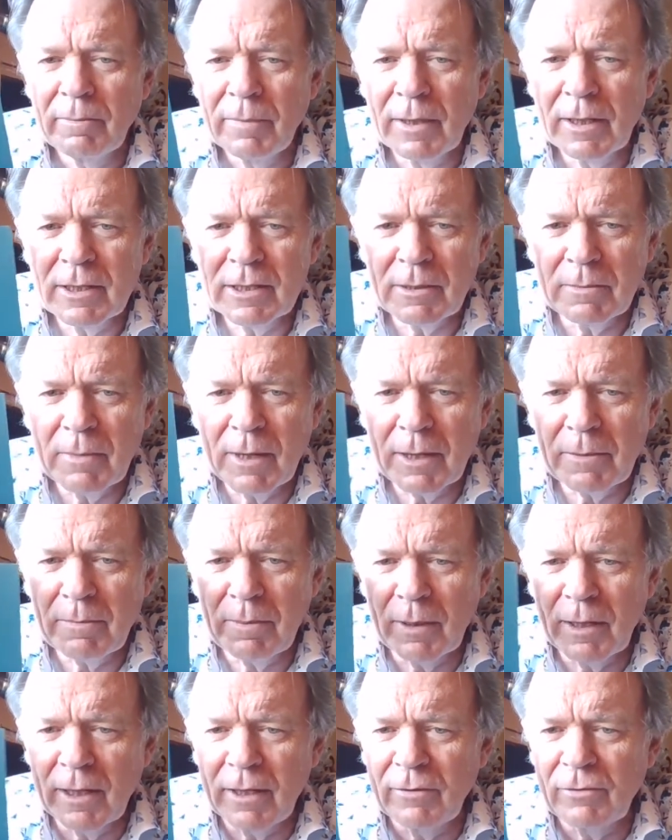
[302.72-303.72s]
But it's a
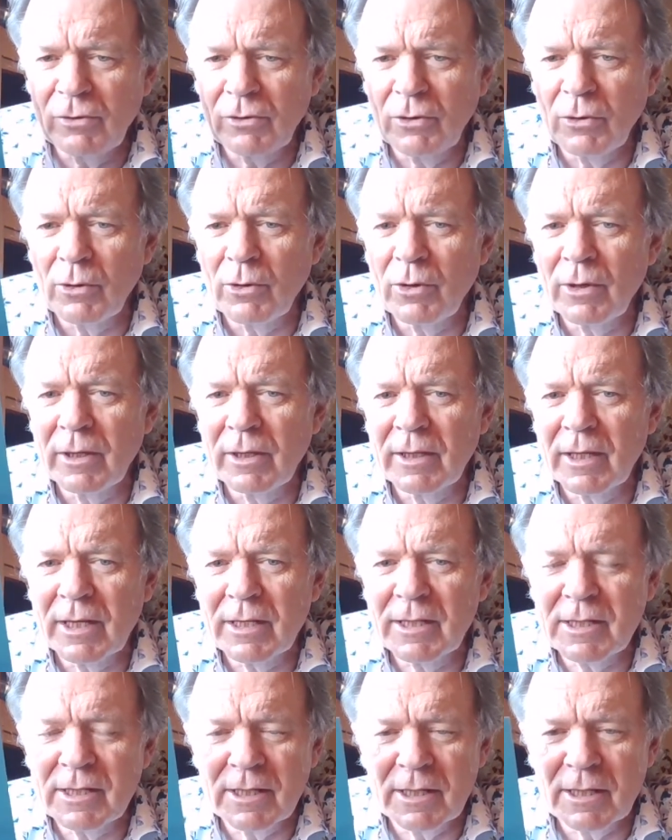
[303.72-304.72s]
make-believe story in
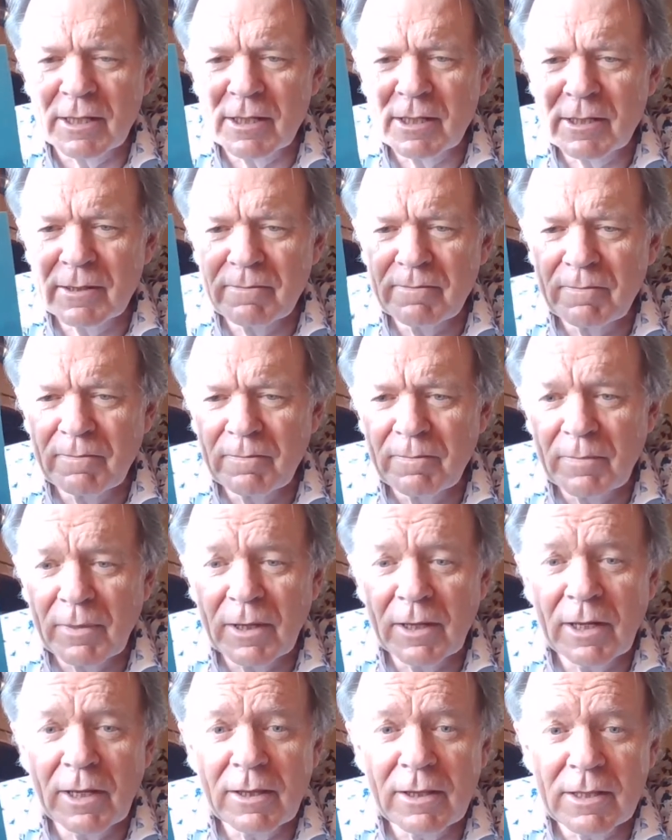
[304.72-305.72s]
that sense. But
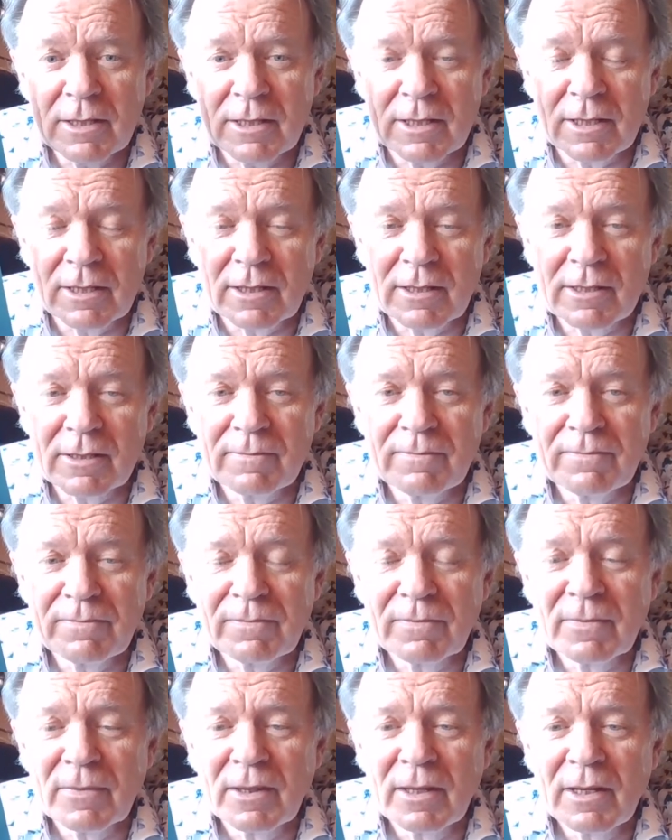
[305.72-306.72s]
another sense,
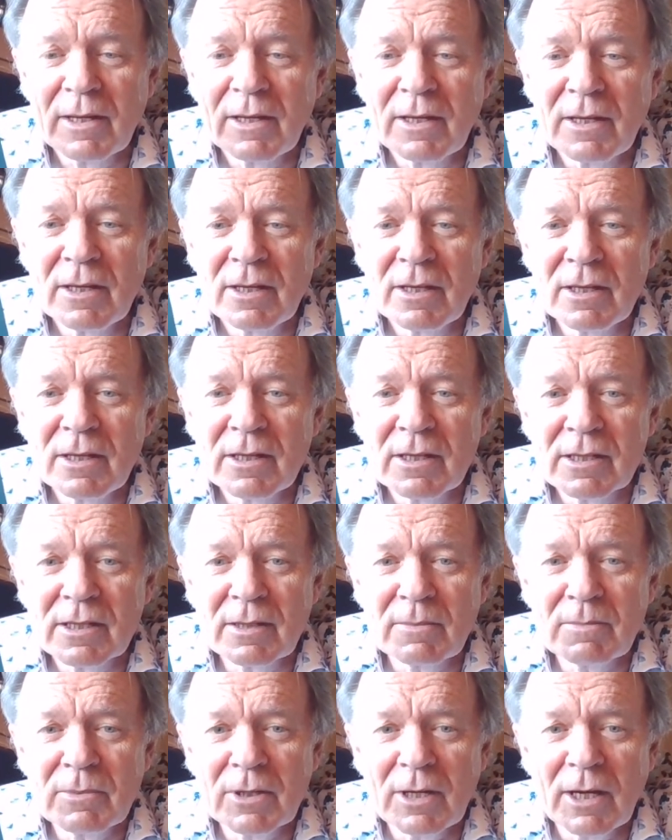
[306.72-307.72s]

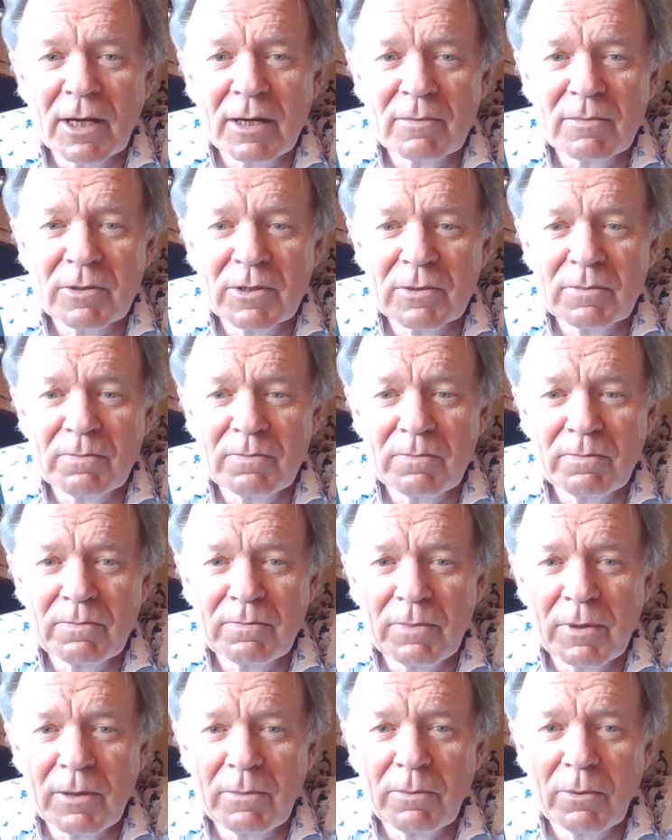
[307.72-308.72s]
sometimes
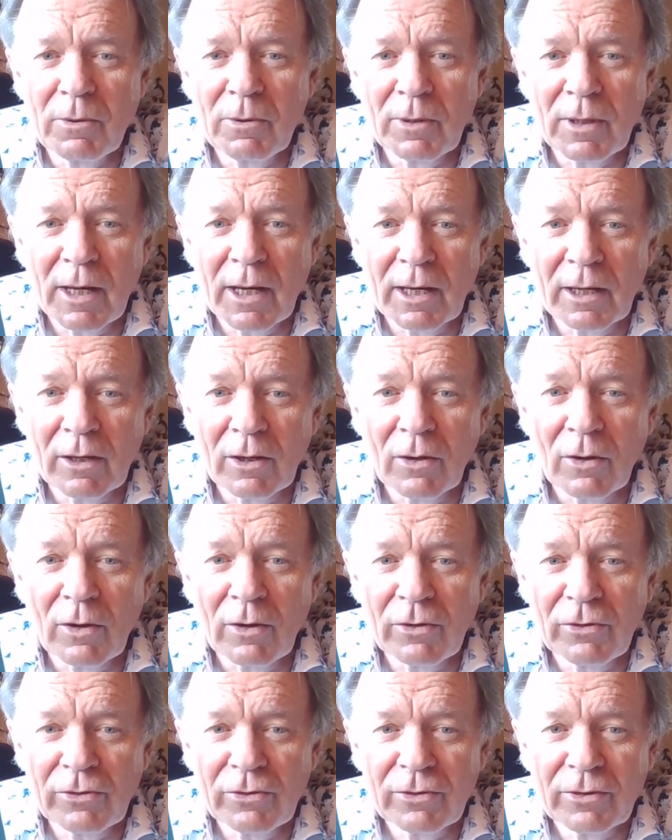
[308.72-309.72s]
people are
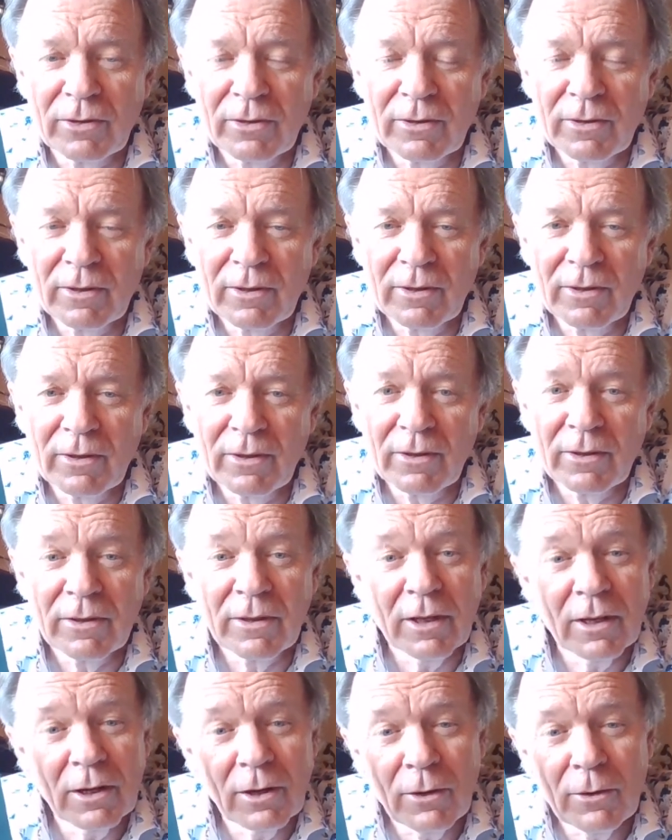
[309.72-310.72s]
lost,
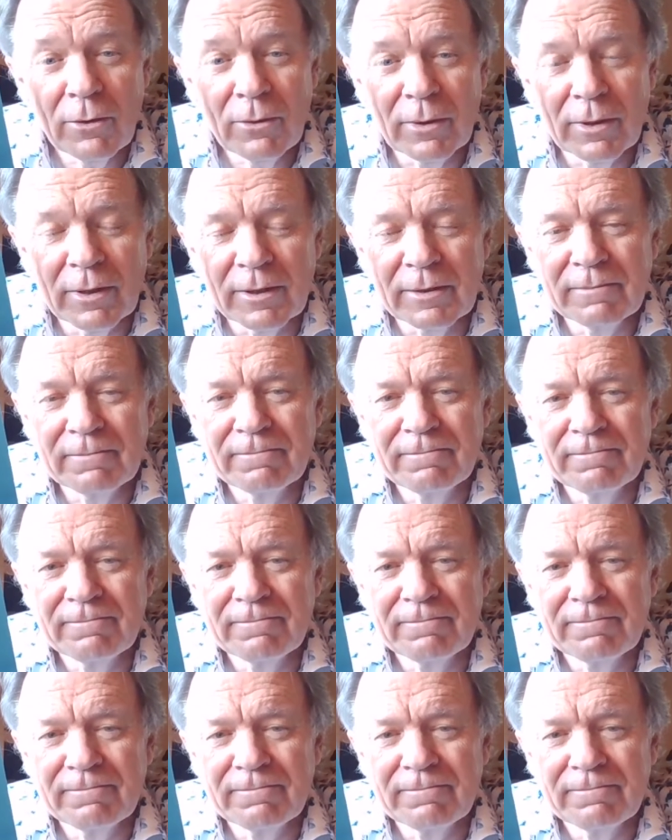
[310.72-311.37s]
they're lonely.